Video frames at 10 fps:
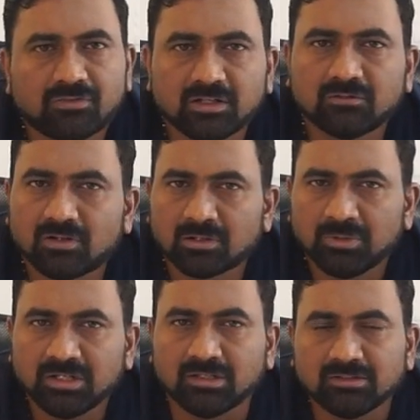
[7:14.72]

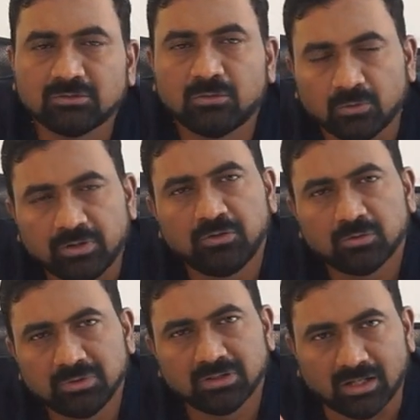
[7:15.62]
requirement is going to
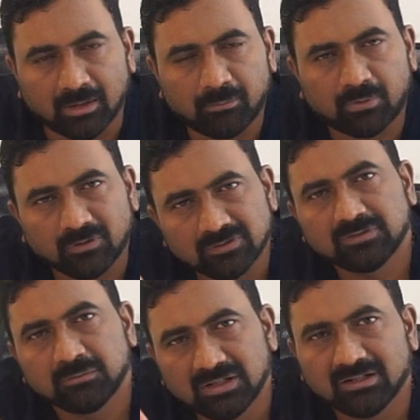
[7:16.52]
be
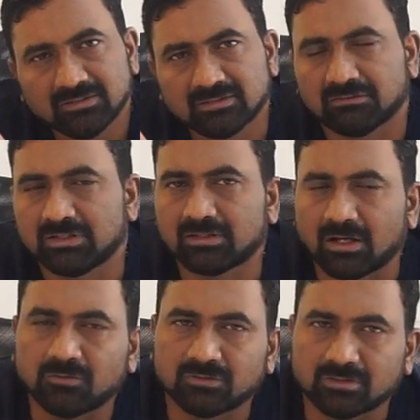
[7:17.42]
approximately
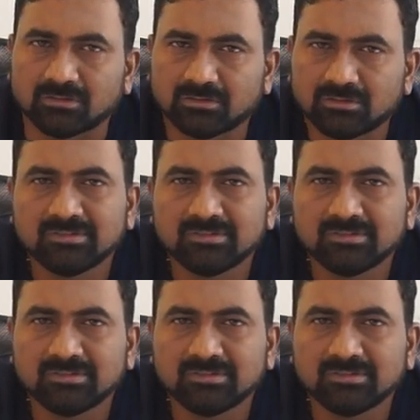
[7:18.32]
7,000.